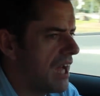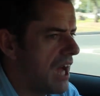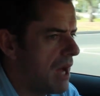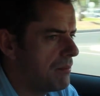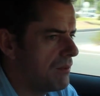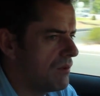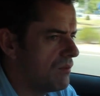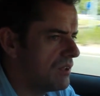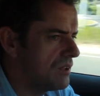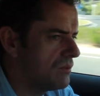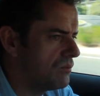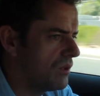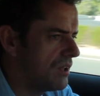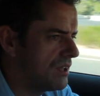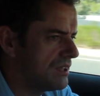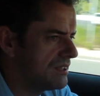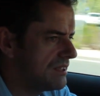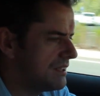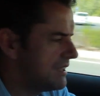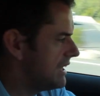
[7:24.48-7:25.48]
happy with
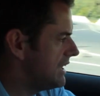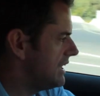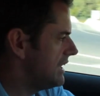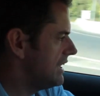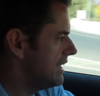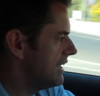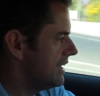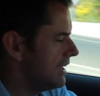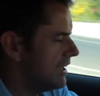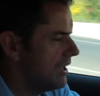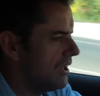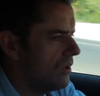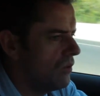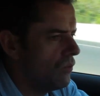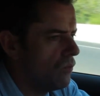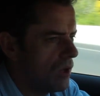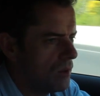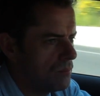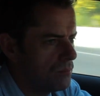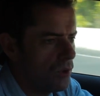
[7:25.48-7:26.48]
was the
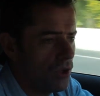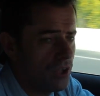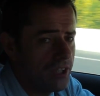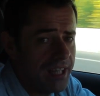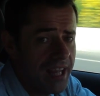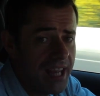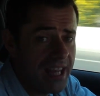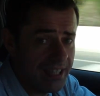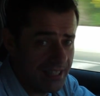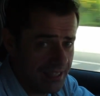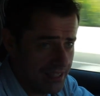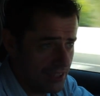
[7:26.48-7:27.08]
1.8